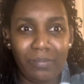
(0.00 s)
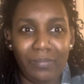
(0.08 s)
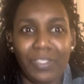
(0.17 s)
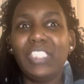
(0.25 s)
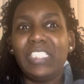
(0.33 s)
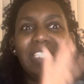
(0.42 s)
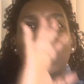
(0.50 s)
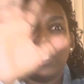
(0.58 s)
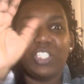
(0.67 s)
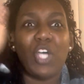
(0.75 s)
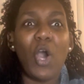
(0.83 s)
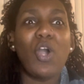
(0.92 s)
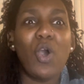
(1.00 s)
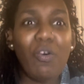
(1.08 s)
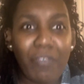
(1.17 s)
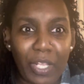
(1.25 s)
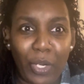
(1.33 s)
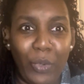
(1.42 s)
Just talk
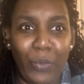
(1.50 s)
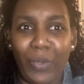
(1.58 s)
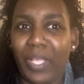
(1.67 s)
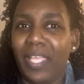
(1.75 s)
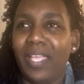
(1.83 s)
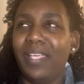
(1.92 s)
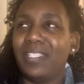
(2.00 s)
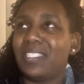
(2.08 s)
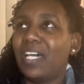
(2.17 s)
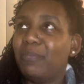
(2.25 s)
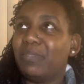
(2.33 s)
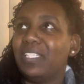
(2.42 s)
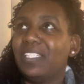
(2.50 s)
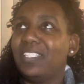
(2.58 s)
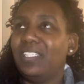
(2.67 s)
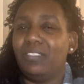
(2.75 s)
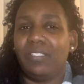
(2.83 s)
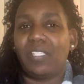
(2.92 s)
over the hoe. Something.
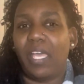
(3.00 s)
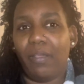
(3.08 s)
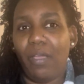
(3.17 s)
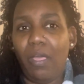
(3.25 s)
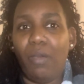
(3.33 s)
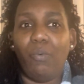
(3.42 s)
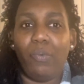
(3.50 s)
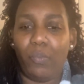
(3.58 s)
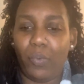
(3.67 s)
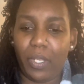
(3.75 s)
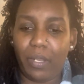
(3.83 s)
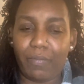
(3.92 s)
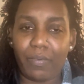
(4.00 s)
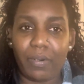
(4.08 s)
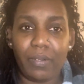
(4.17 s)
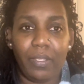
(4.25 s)
He's just like, whatever.